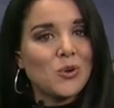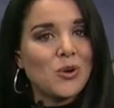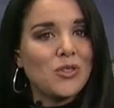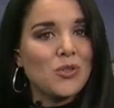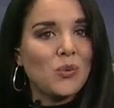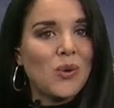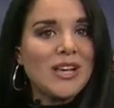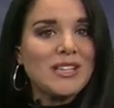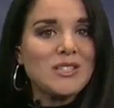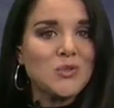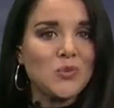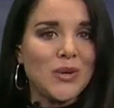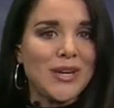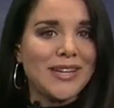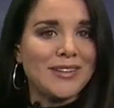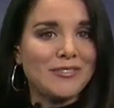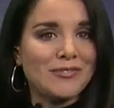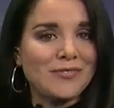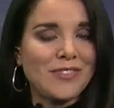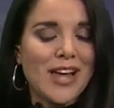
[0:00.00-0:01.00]
Northwest
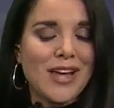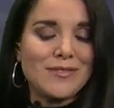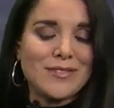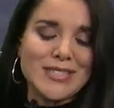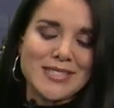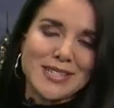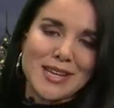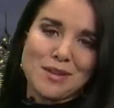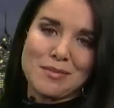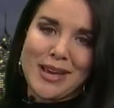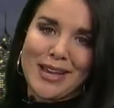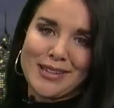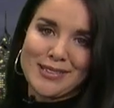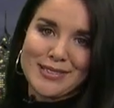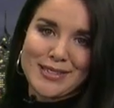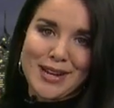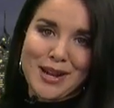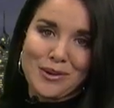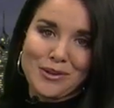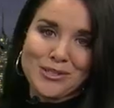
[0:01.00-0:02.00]
wind, 5 to 10
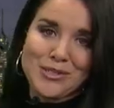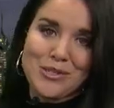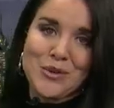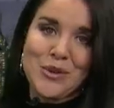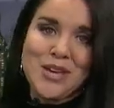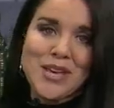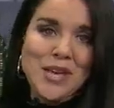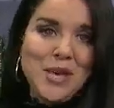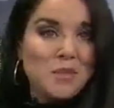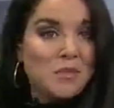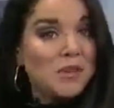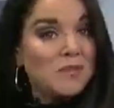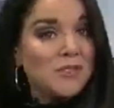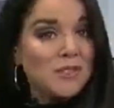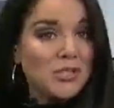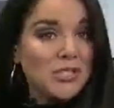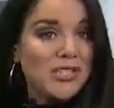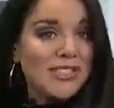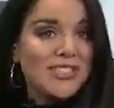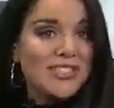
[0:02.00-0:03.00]
miles an hour. So a bit of
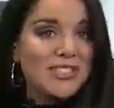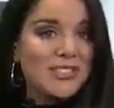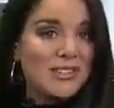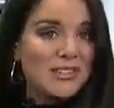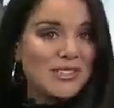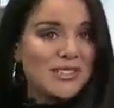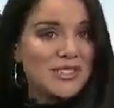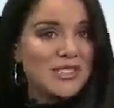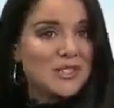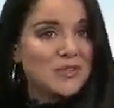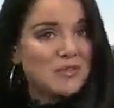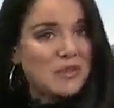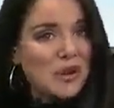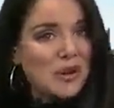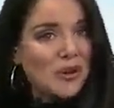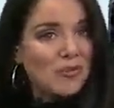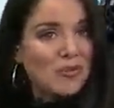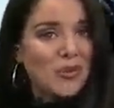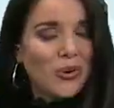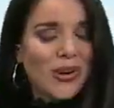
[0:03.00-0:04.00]
a chilly start to
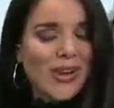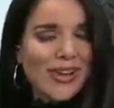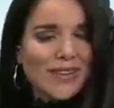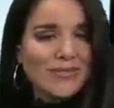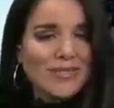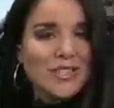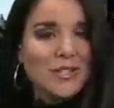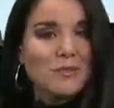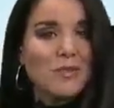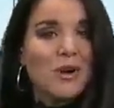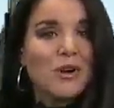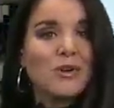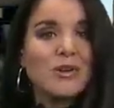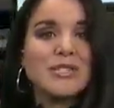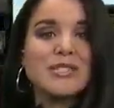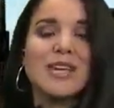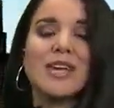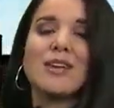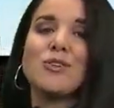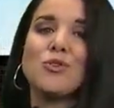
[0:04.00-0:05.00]
tomorrow morning.
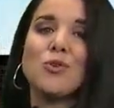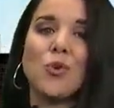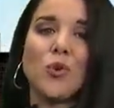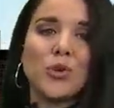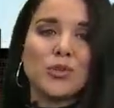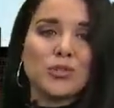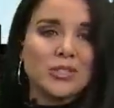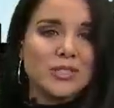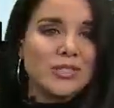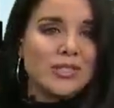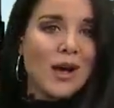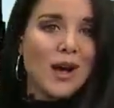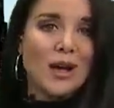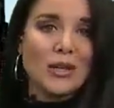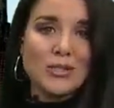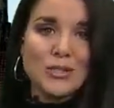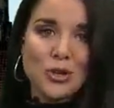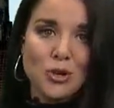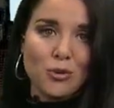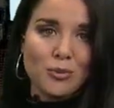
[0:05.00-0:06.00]
Tomorrow is a gorgeous
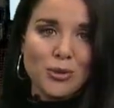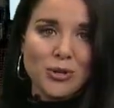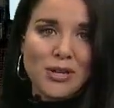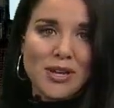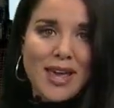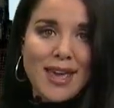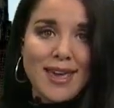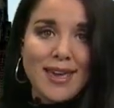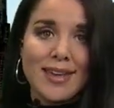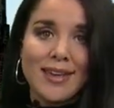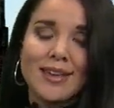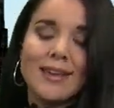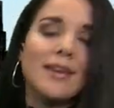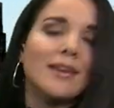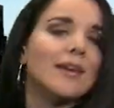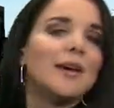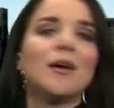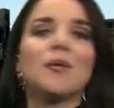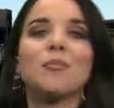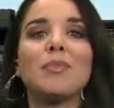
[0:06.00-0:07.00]
October day,
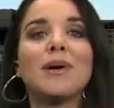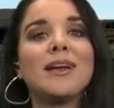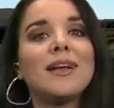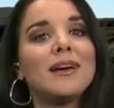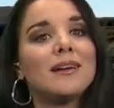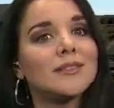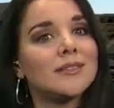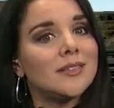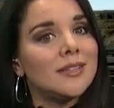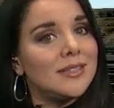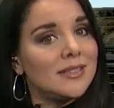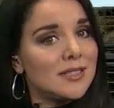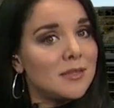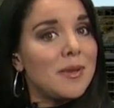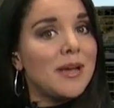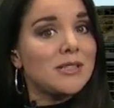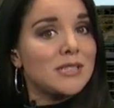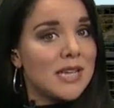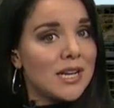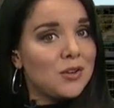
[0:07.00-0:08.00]
but it is
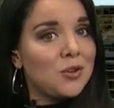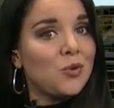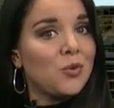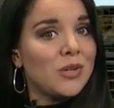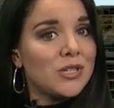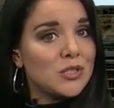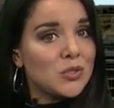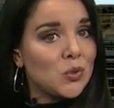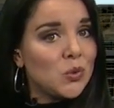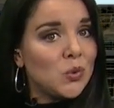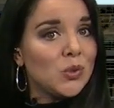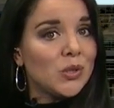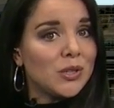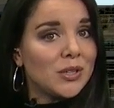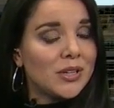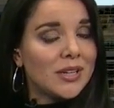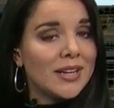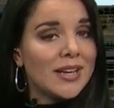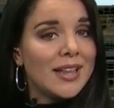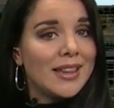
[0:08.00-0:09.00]
about 10 degrees
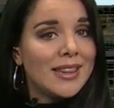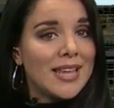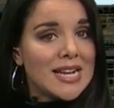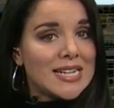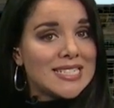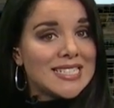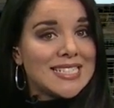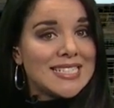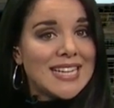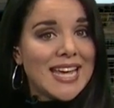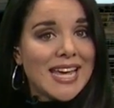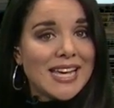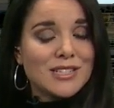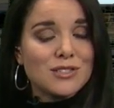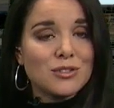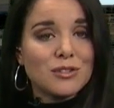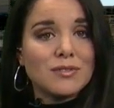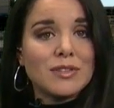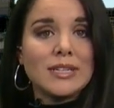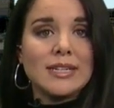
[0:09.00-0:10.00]
cooler than
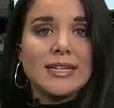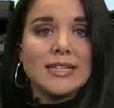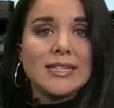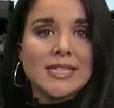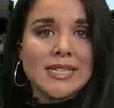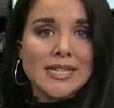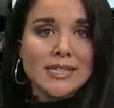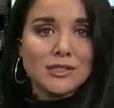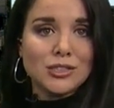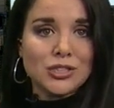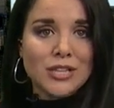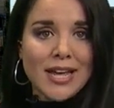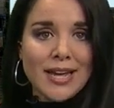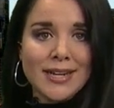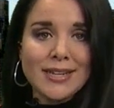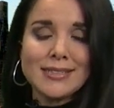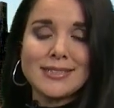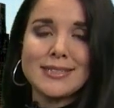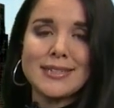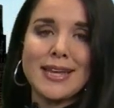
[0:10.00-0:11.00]
today. So if you didn't need a
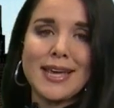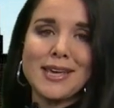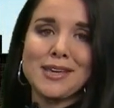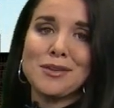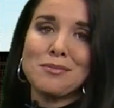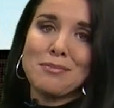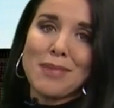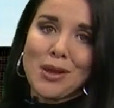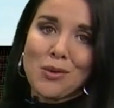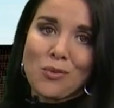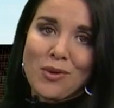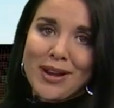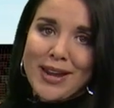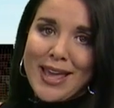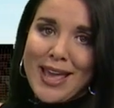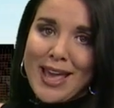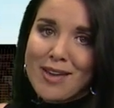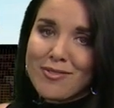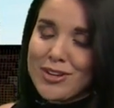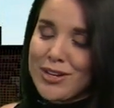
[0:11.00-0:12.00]
jacket today, you may want
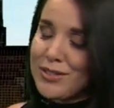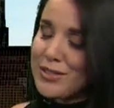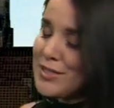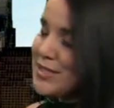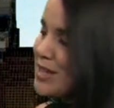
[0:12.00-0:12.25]
to have it on